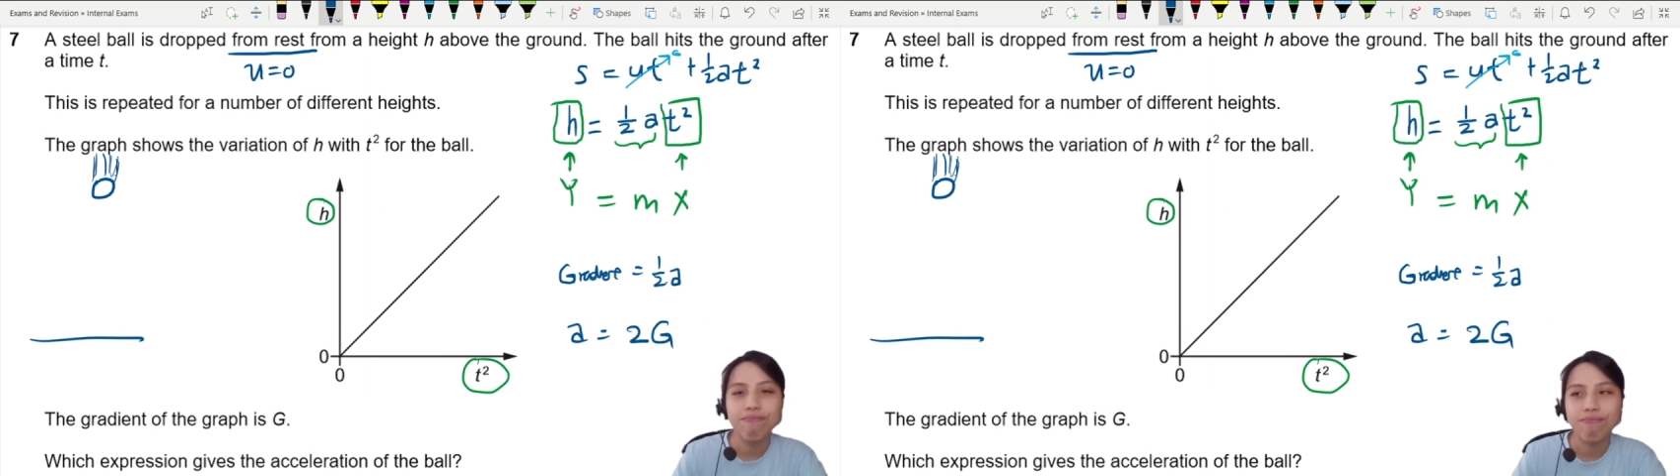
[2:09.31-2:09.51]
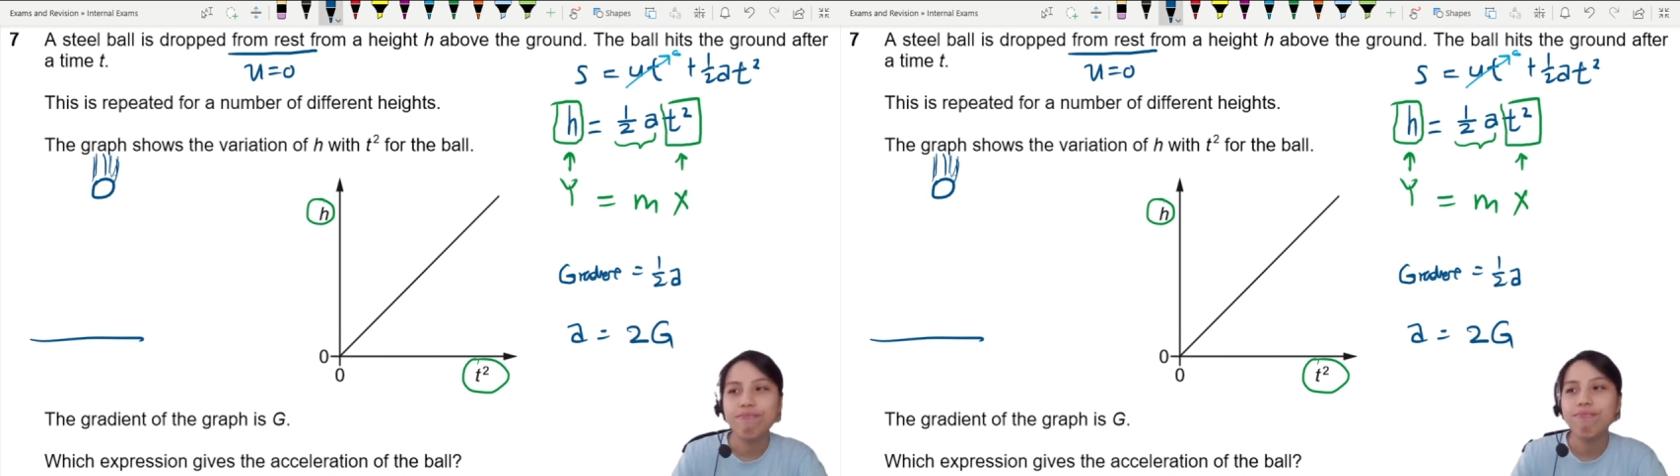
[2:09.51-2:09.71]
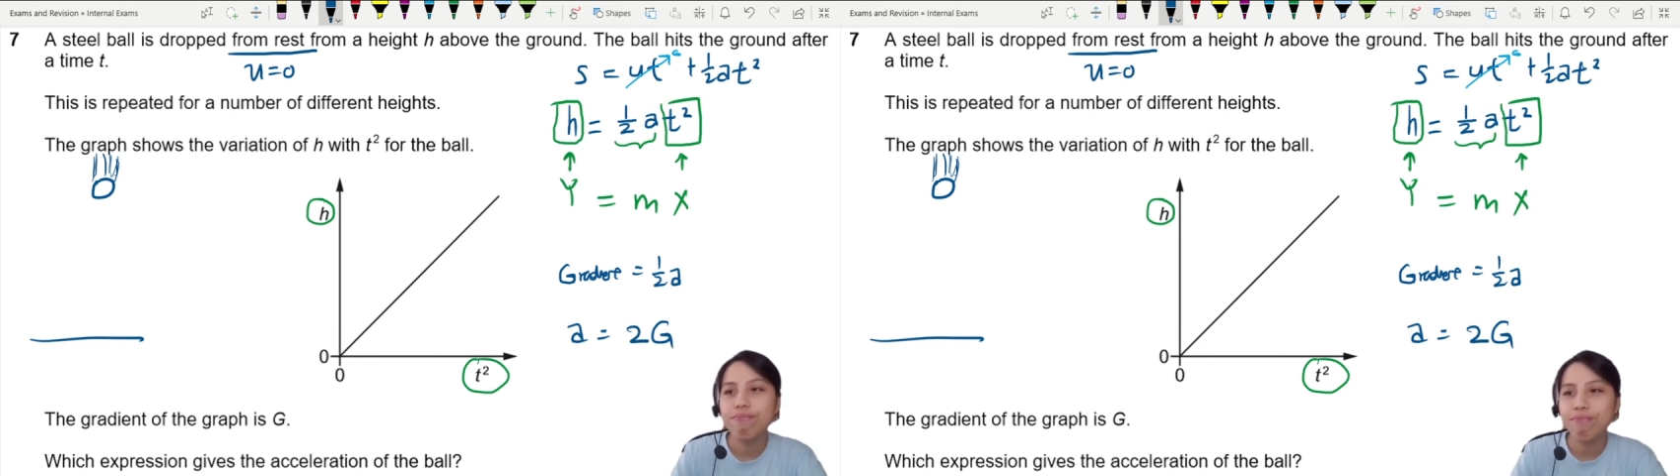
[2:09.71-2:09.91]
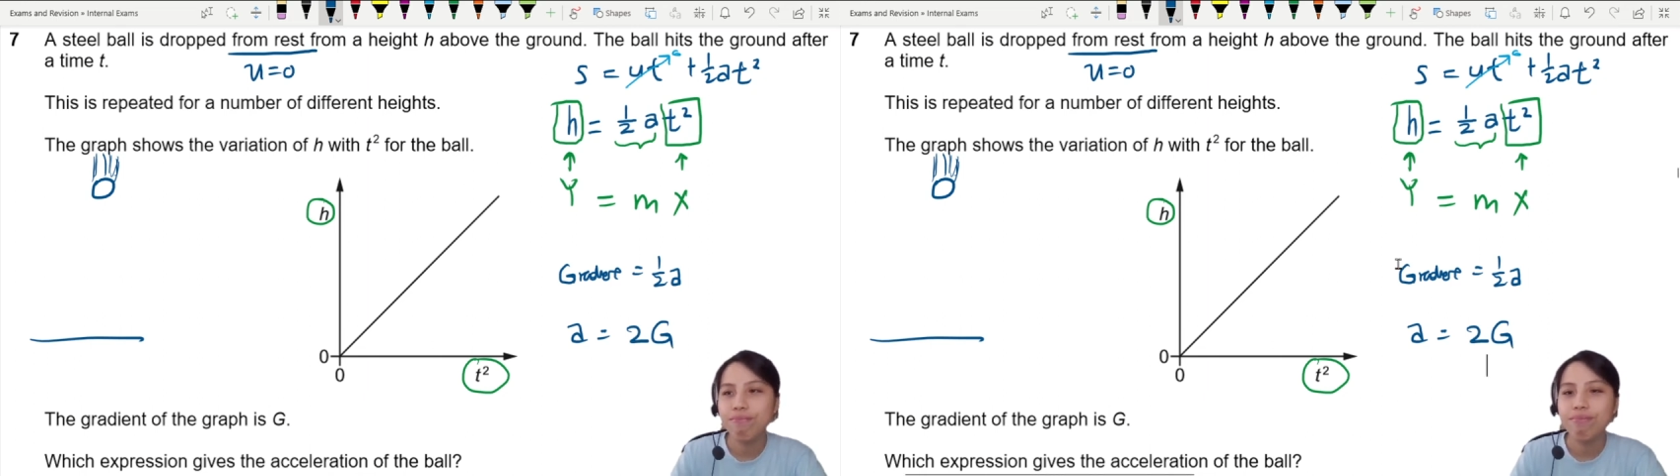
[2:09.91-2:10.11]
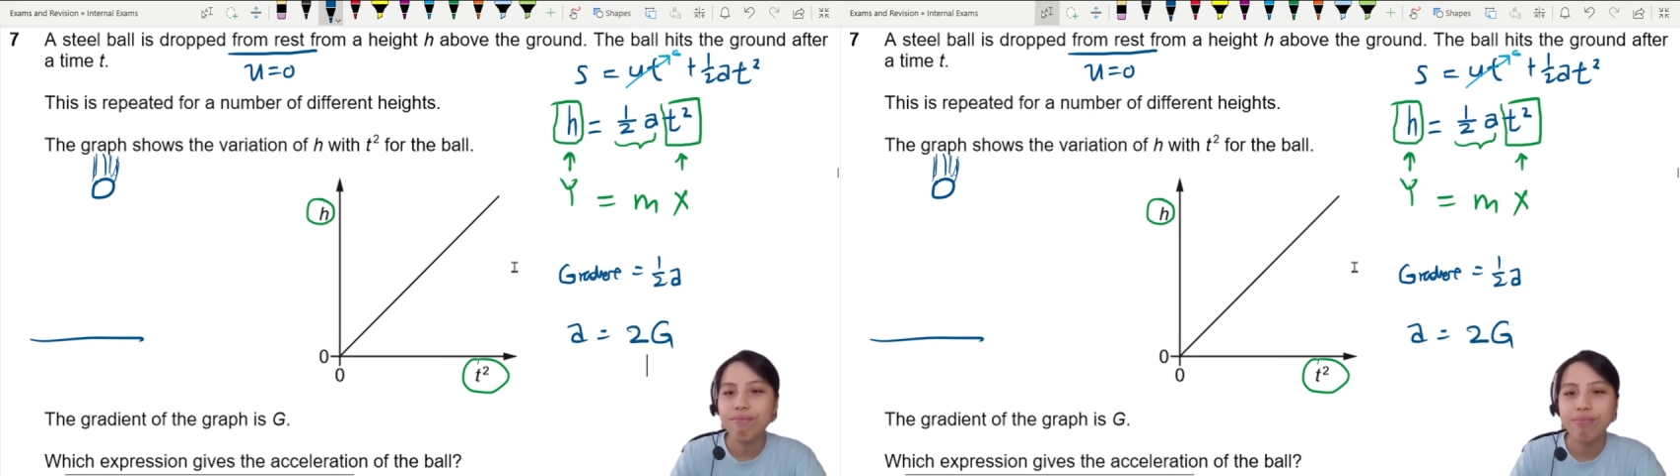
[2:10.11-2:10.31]

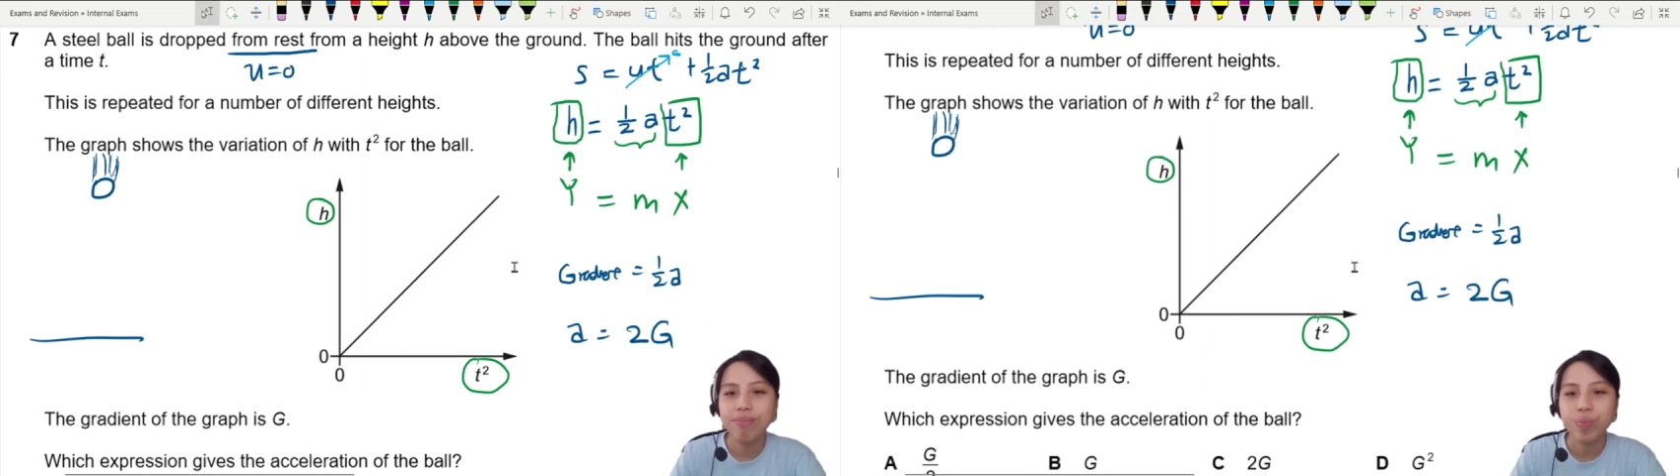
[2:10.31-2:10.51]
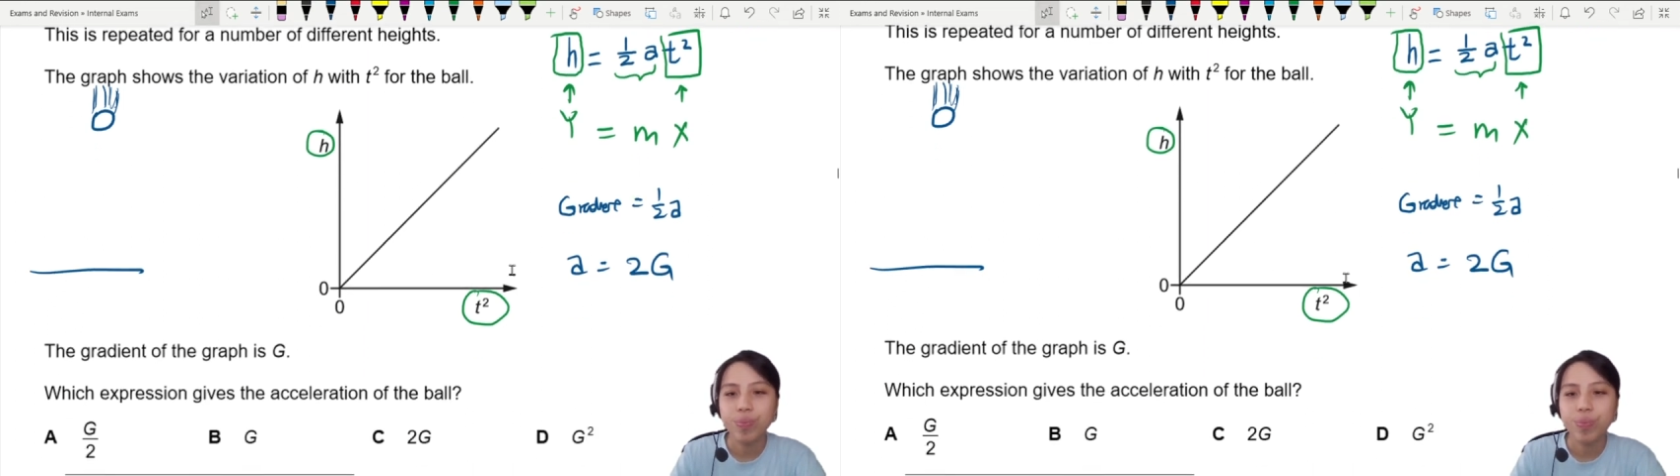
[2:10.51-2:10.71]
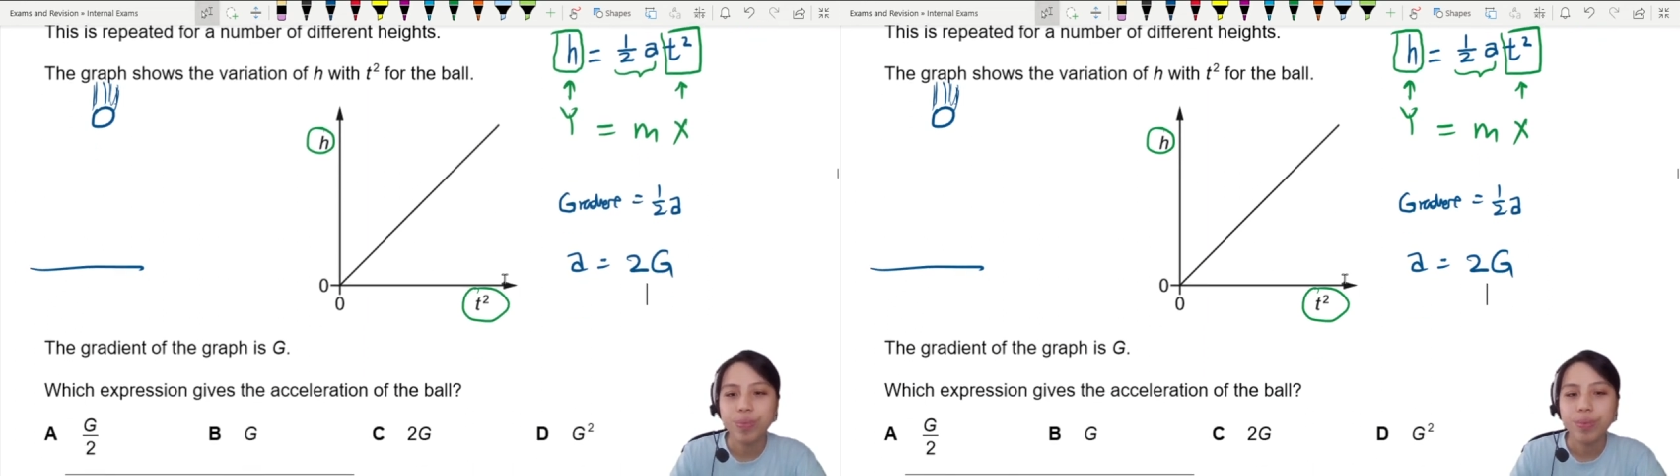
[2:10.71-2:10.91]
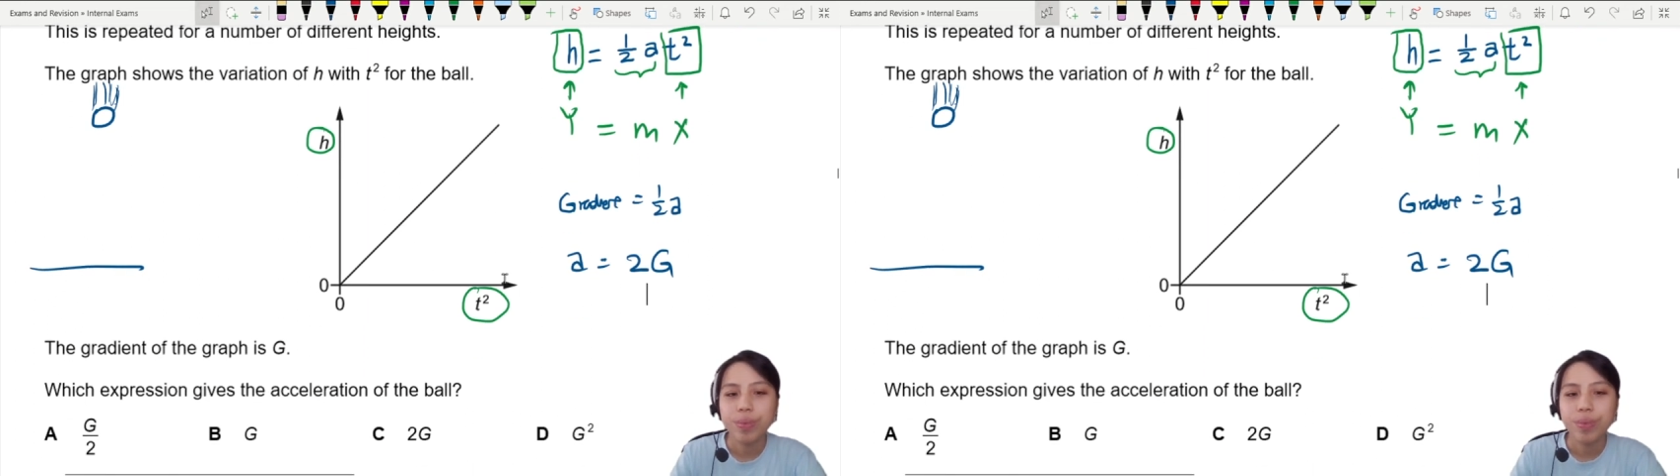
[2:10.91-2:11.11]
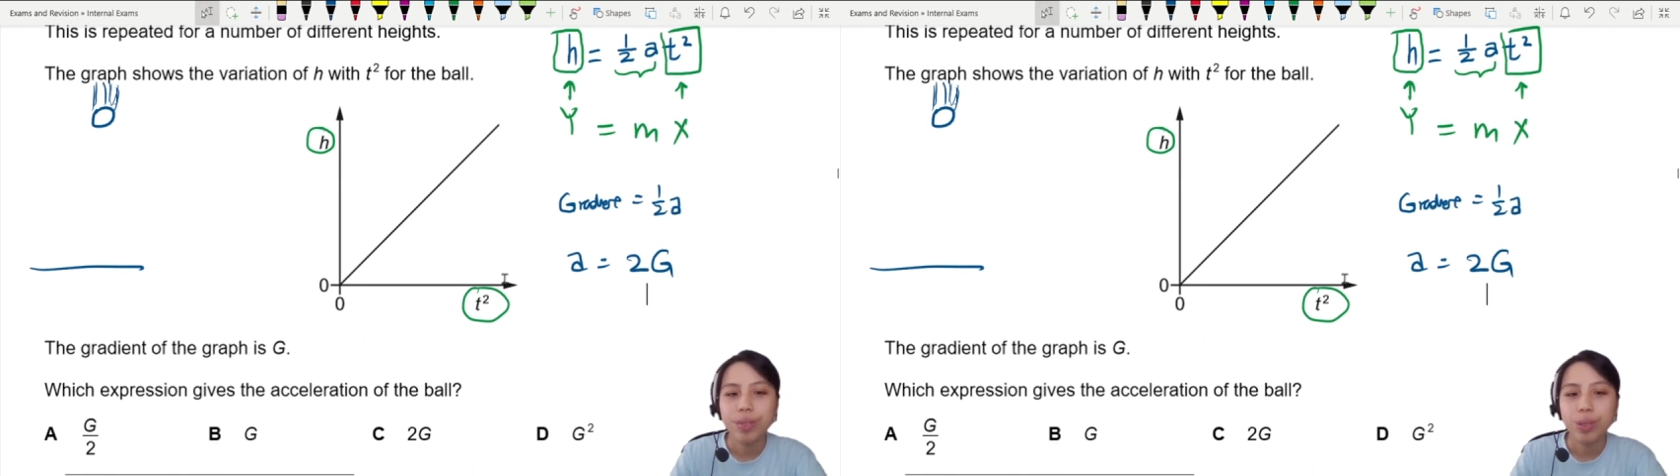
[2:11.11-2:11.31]
Mm.
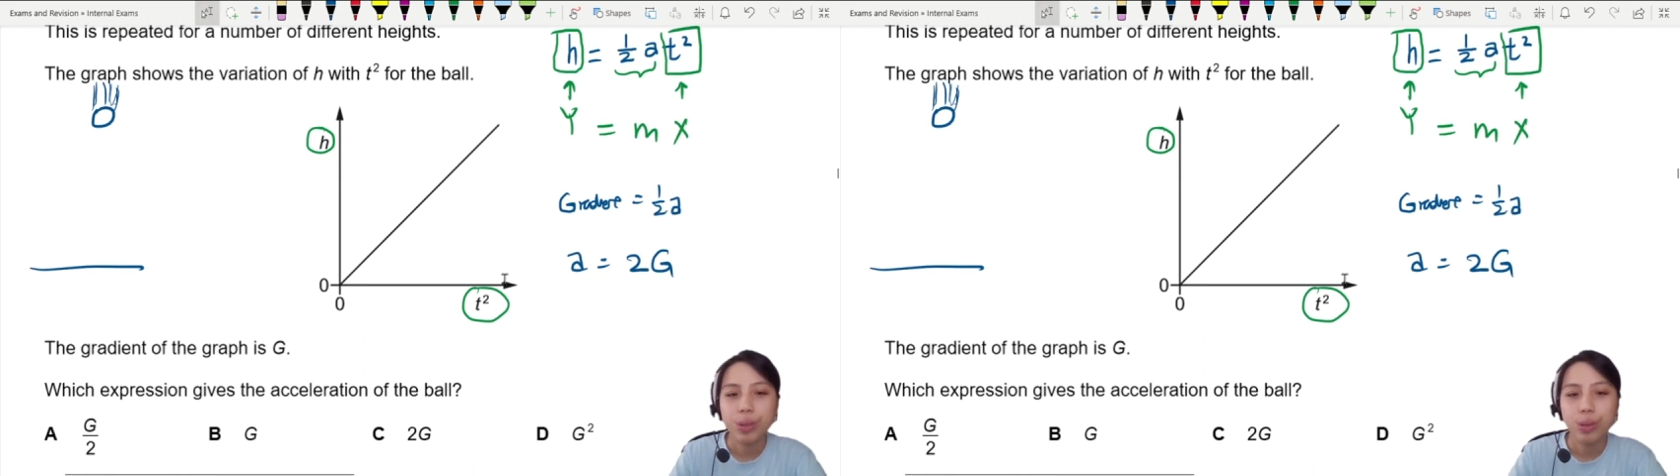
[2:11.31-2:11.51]
So we